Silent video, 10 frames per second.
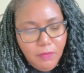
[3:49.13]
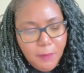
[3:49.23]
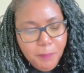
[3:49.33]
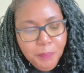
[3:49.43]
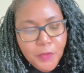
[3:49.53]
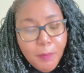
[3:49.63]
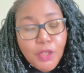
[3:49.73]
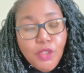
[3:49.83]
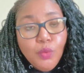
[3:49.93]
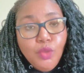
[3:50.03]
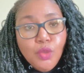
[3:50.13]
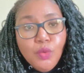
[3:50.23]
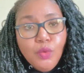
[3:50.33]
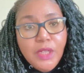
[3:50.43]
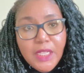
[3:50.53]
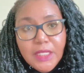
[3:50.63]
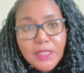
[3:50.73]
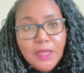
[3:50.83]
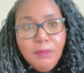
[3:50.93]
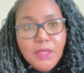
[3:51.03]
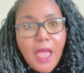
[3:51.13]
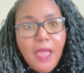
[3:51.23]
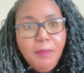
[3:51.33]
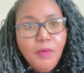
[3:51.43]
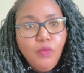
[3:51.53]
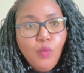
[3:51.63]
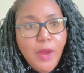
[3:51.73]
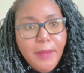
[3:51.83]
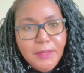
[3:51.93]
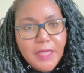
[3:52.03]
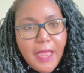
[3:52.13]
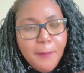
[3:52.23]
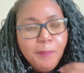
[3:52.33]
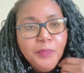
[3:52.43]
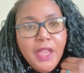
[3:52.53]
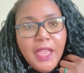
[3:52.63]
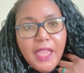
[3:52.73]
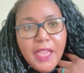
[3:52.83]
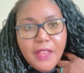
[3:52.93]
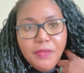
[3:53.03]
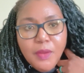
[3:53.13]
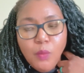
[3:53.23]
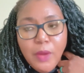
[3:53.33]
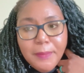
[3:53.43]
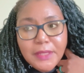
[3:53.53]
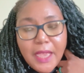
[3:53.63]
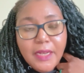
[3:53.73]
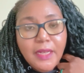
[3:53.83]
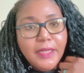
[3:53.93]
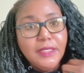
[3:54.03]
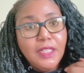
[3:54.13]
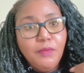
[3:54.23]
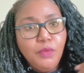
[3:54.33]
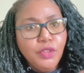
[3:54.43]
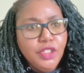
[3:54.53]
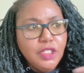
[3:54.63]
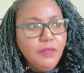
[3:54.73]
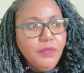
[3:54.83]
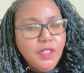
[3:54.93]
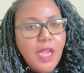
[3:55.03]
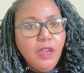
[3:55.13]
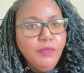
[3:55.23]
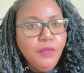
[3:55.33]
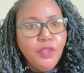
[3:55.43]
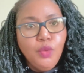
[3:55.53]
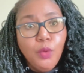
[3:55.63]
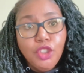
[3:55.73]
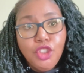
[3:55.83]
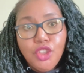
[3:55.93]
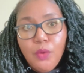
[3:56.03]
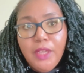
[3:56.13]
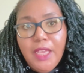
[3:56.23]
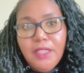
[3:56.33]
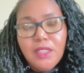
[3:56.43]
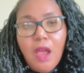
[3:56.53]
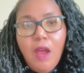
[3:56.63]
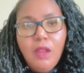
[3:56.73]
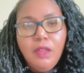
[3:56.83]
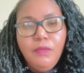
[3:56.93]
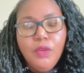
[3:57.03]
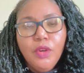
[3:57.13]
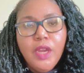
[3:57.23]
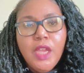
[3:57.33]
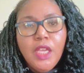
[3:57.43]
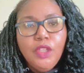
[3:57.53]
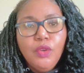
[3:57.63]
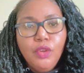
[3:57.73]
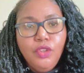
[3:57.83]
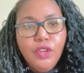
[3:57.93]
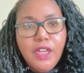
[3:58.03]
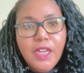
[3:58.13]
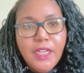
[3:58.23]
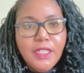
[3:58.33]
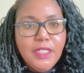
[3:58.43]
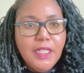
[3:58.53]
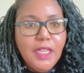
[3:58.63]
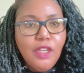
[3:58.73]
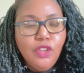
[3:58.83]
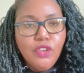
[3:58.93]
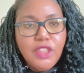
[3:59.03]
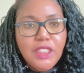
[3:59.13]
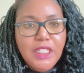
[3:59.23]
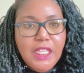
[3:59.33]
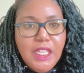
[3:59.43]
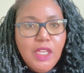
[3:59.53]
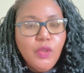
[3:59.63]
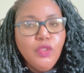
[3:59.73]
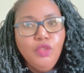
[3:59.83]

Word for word: But you do need some type of website and the website like i said if you're just a photographer and you want to showcase all of your you know your content and your skills you may want to